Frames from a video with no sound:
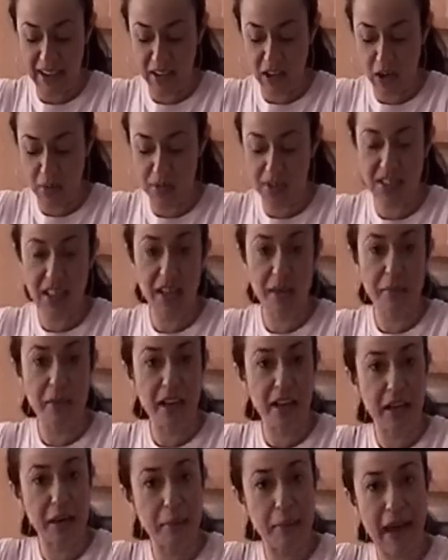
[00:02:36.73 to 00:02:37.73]
Almost like
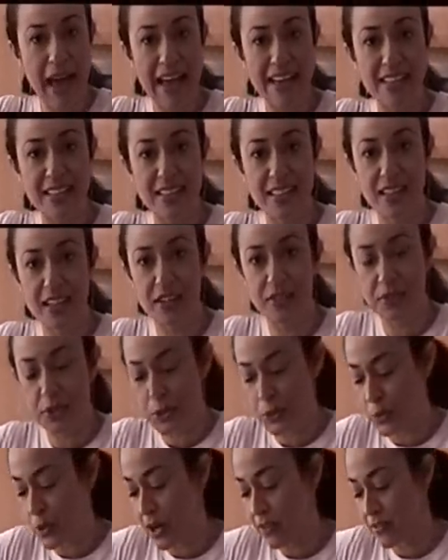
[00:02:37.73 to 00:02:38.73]
making pasta, if
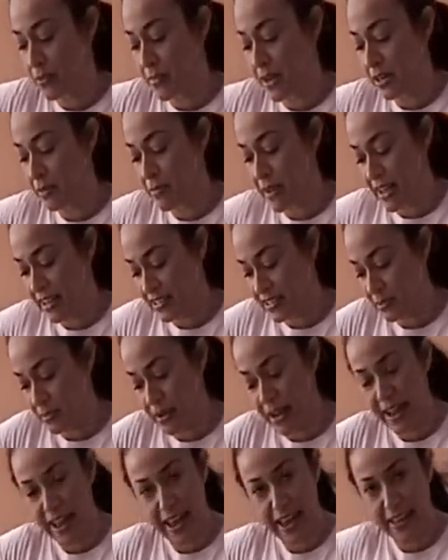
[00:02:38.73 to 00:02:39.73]
you ever made pasta
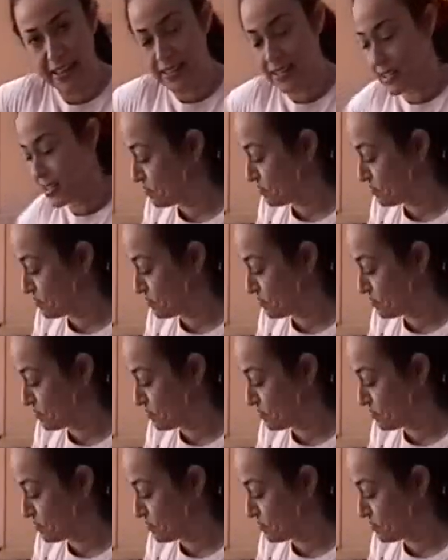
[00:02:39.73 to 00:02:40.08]
by hand.